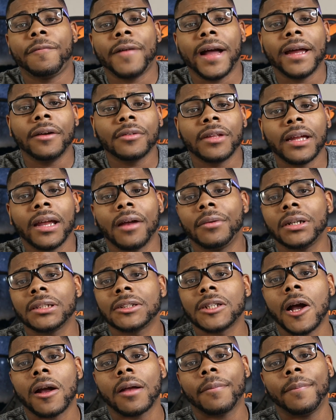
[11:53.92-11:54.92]
final thing I want
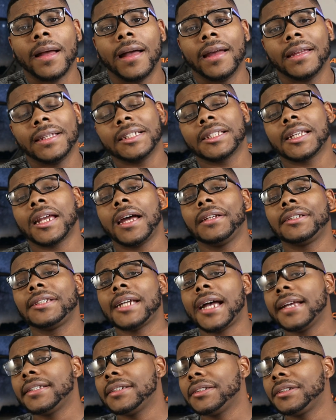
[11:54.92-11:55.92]
to talk about, and this kind of
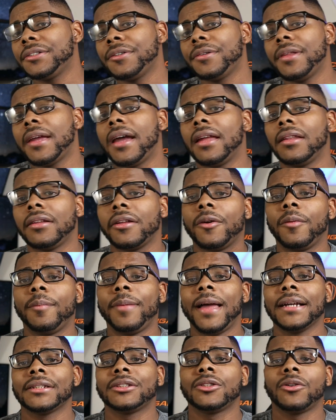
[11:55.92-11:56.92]
ties into that little
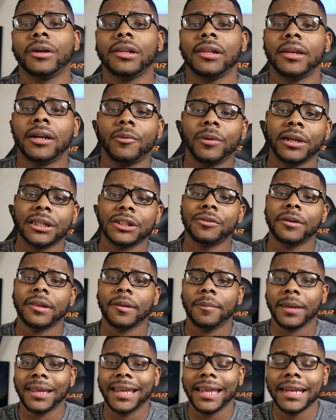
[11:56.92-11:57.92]
backstory that I went into at
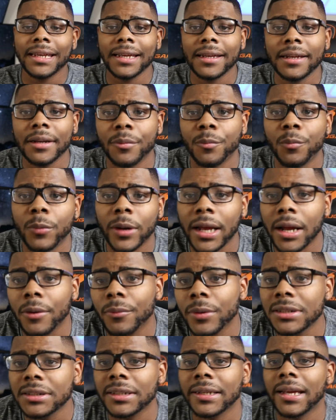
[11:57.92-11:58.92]
the beginning. When I
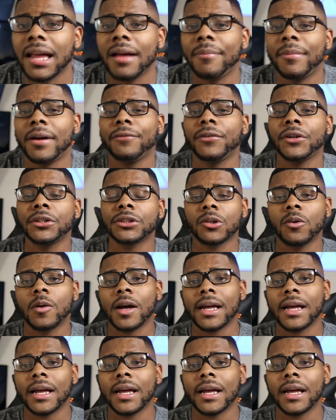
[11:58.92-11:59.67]
originally got my first